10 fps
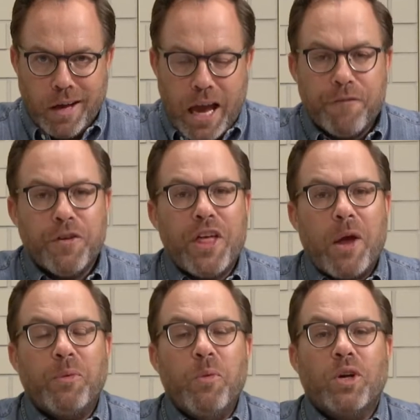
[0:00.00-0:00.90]
And for
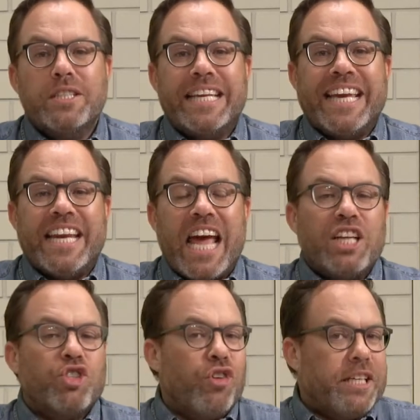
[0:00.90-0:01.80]
that, we wanted to get a
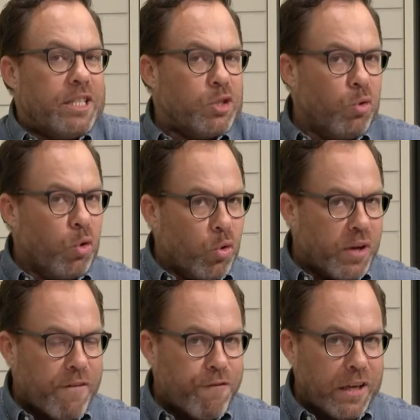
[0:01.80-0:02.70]
traditional
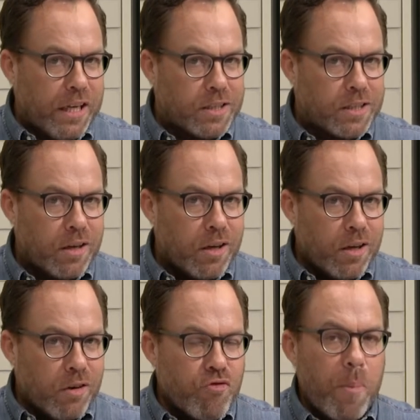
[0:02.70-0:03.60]
looking finish,
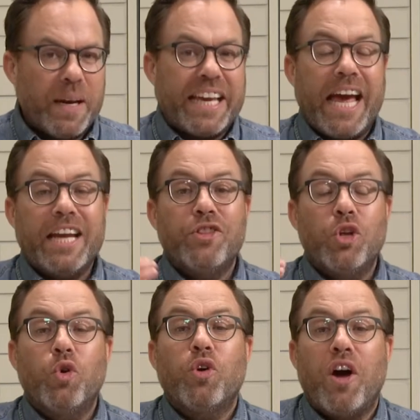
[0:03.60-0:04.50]
replicating the
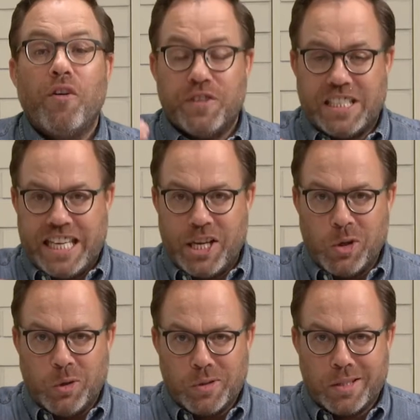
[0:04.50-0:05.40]
look of
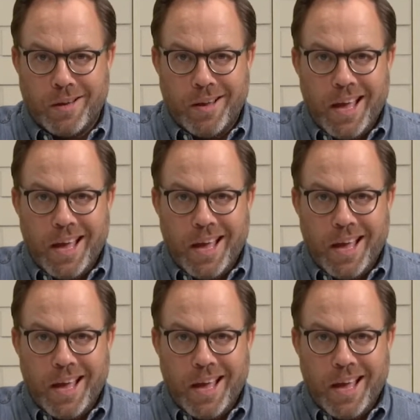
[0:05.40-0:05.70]
shingles.